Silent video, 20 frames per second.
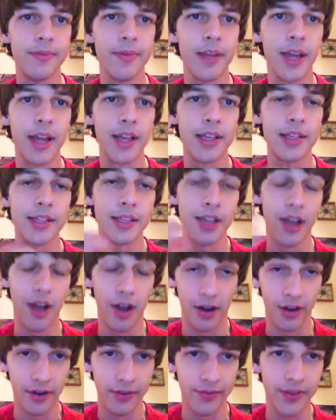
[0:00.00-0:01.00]
as
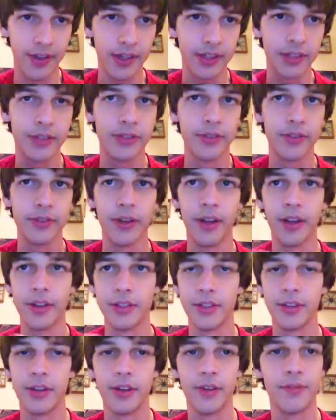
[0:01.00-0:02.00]
our
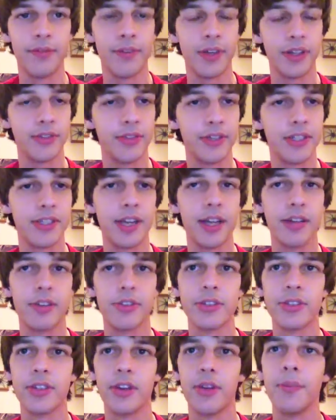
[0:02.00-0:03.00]
victory sign or
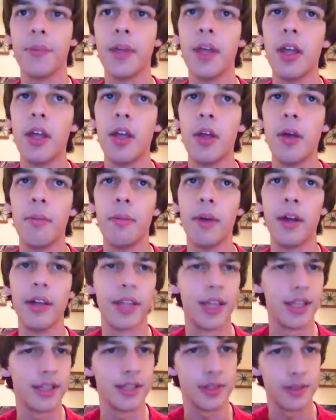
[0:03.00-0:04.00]
so. But
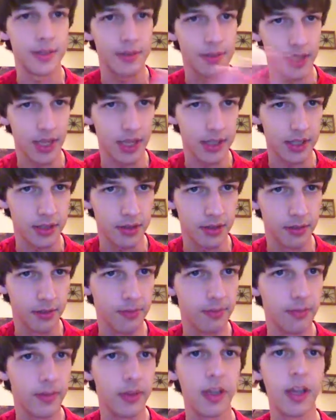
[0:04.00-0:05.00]
that's yet
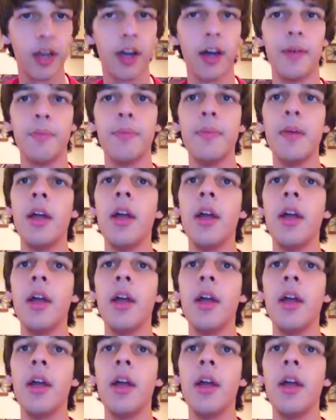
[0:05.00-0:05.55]
to come.